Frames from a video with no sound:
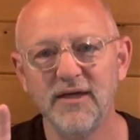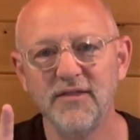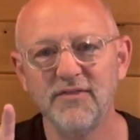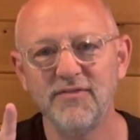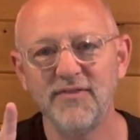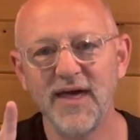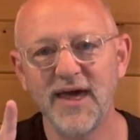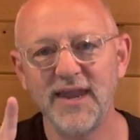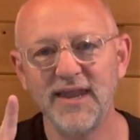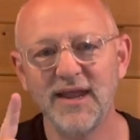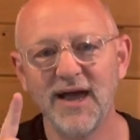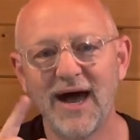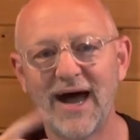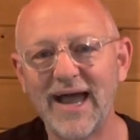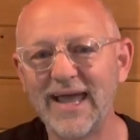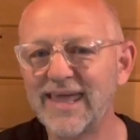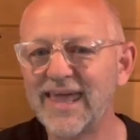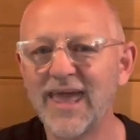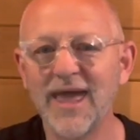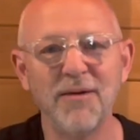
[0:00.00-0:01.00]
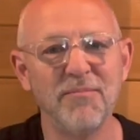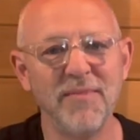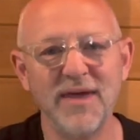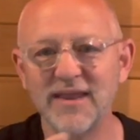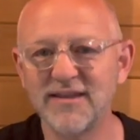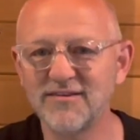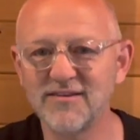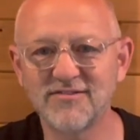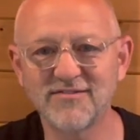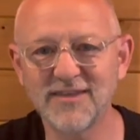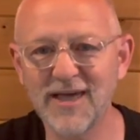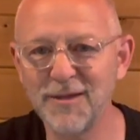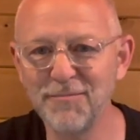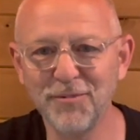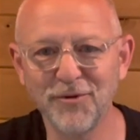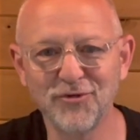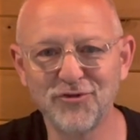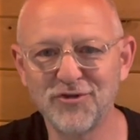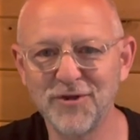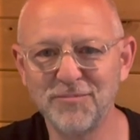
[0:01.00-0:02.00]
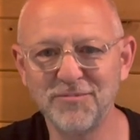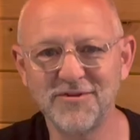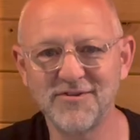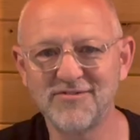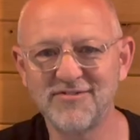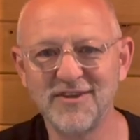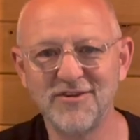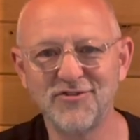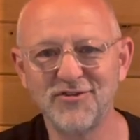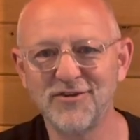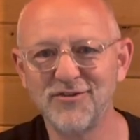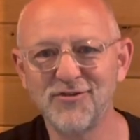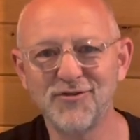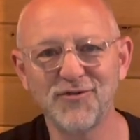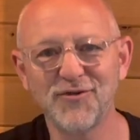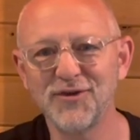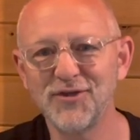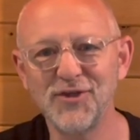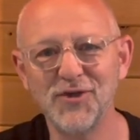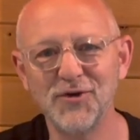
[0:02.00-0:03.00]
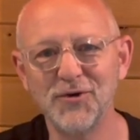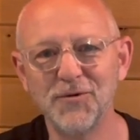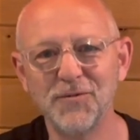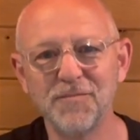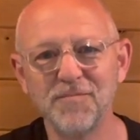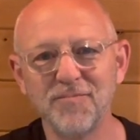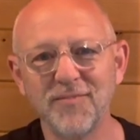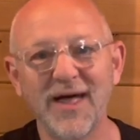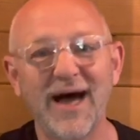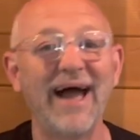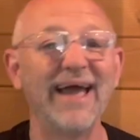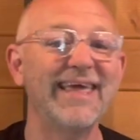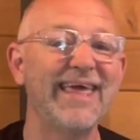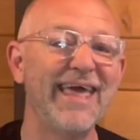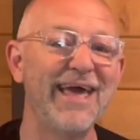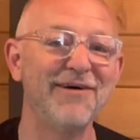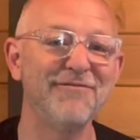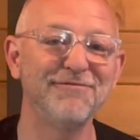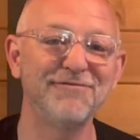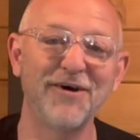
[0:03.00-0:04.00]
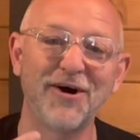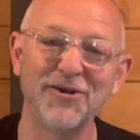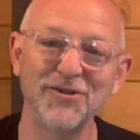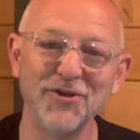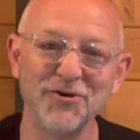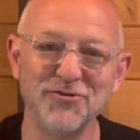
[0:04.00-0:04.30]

That I can't make discipleship decisions for you. I can't follow